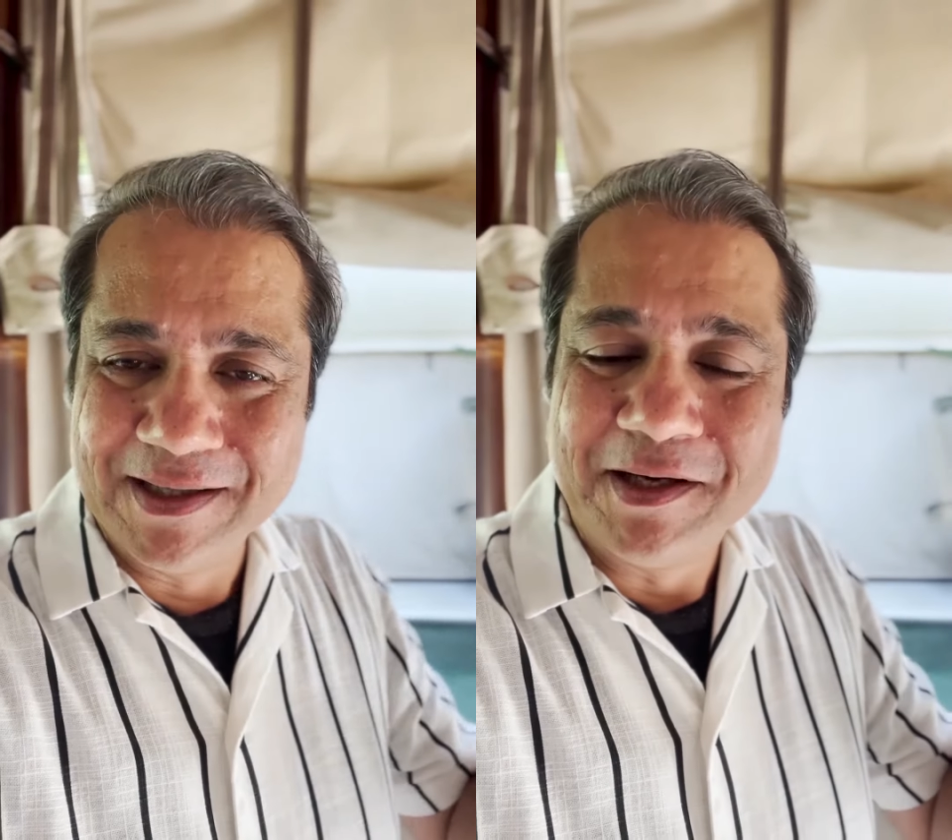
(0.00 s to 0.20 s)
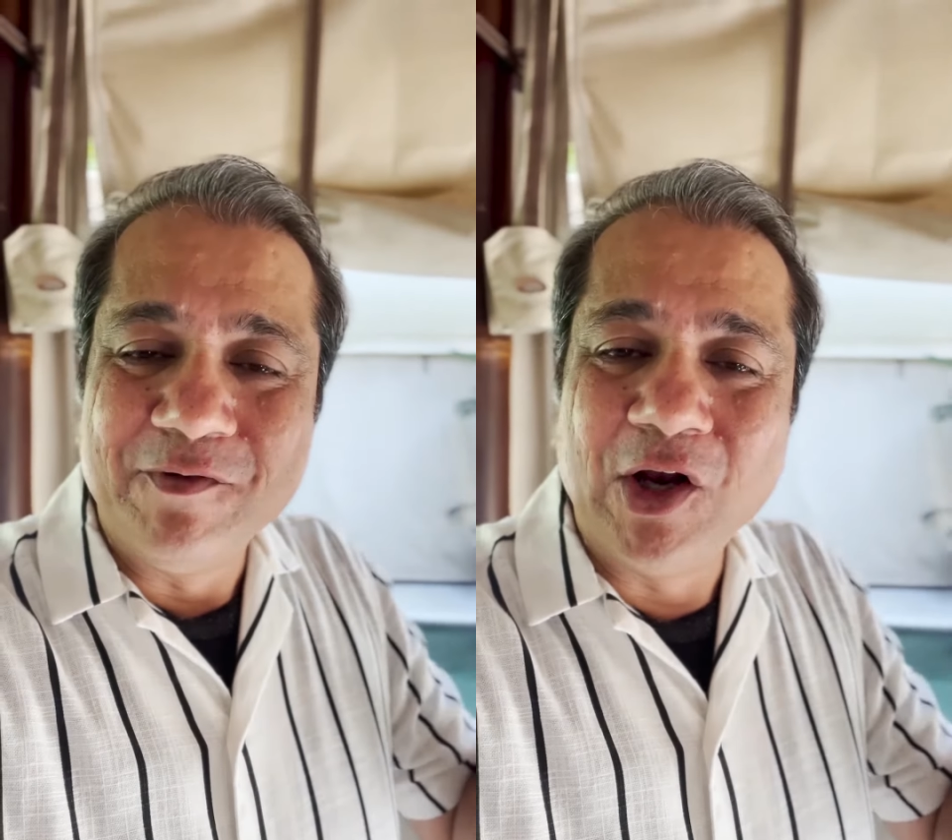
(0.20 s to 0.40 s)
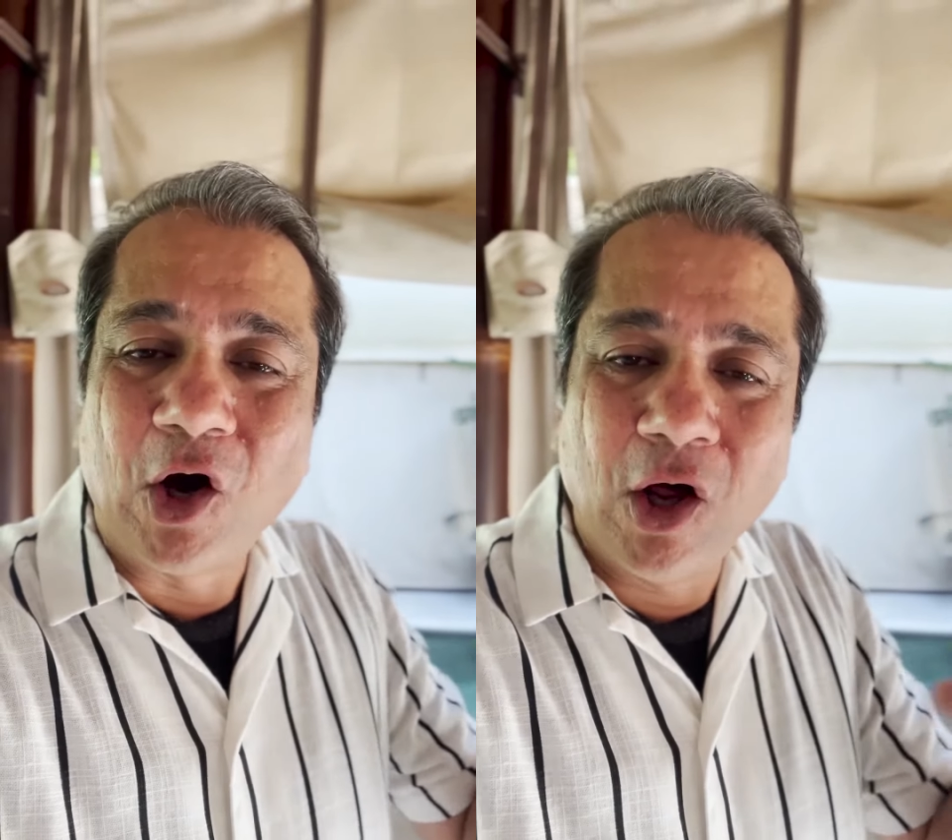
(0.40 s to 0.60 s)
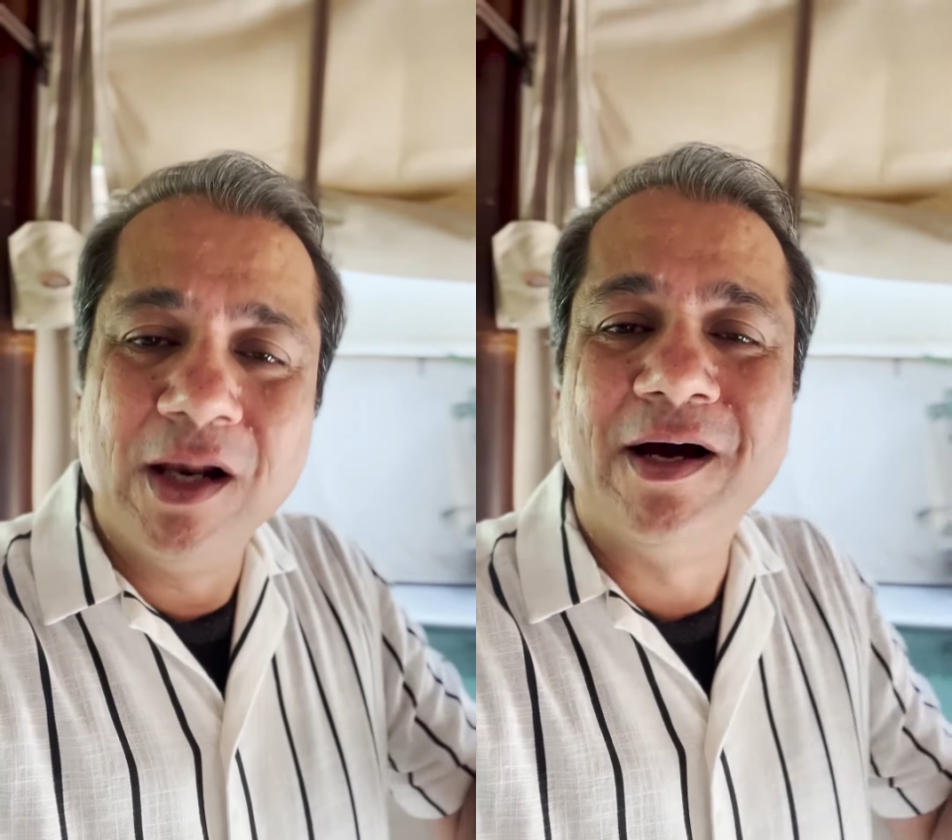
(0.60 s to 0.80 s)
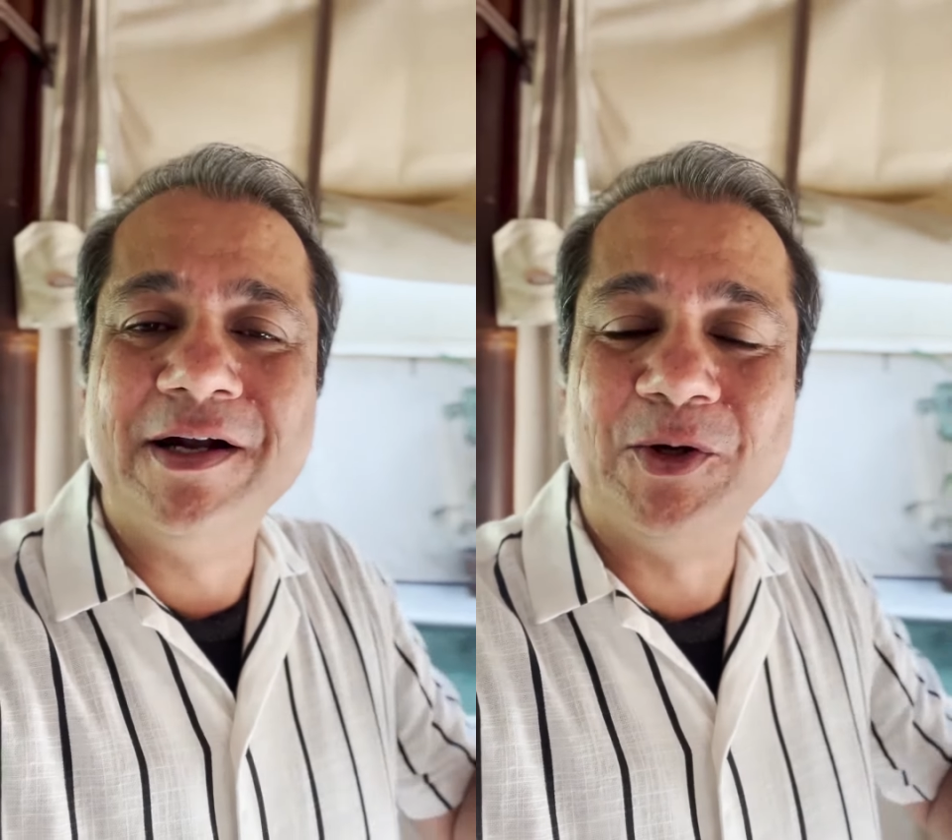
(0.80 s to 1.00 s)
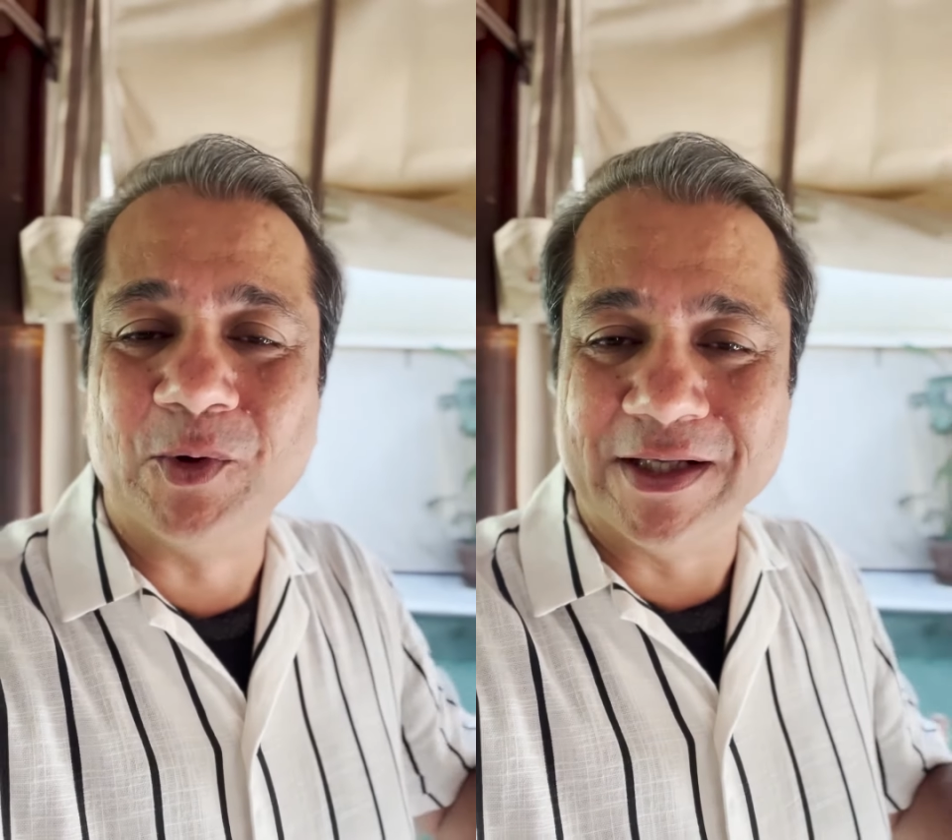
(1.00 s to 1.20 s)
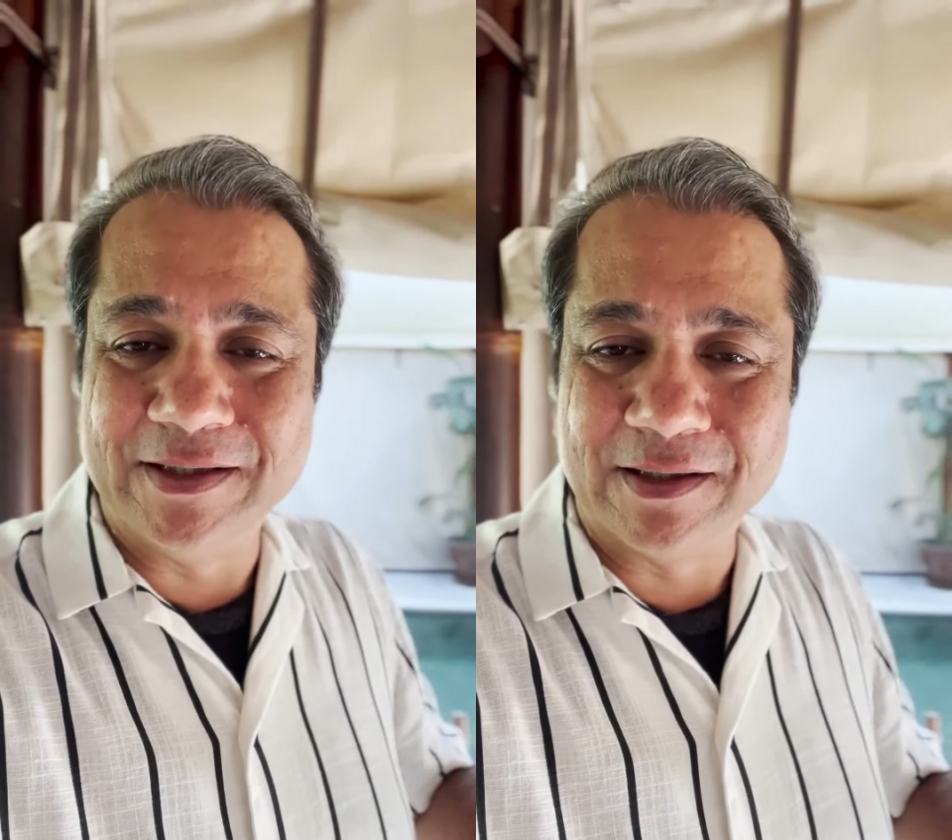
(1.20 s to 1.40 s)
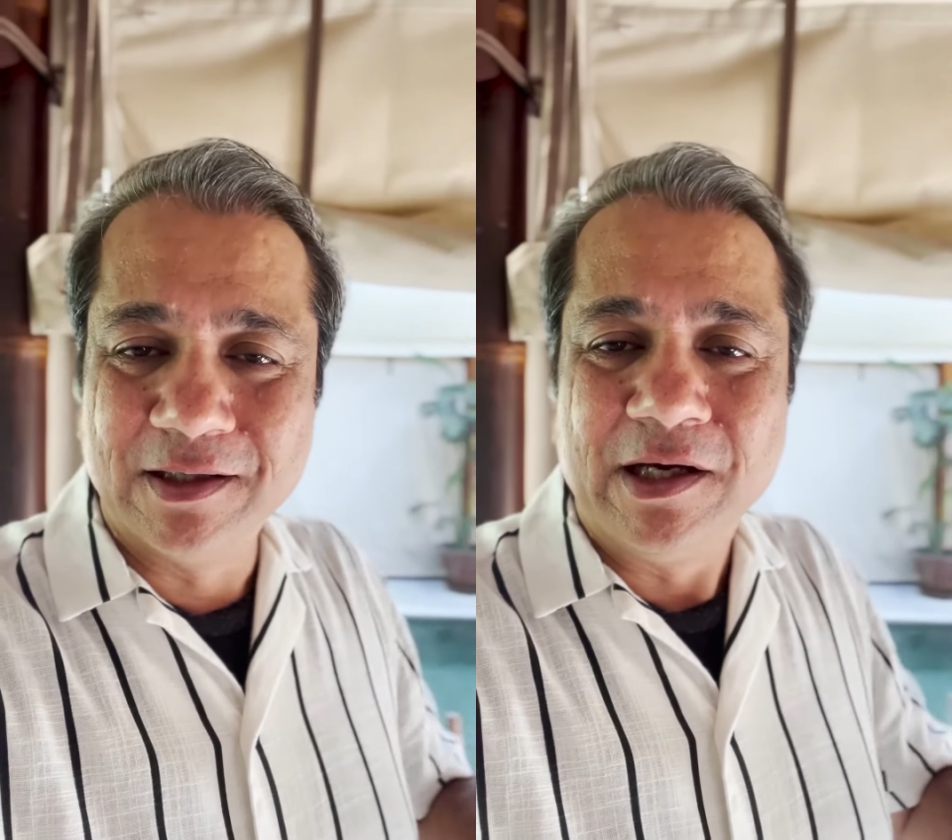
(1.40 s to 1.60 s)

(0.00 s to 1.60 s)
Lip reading: We'll all learn together.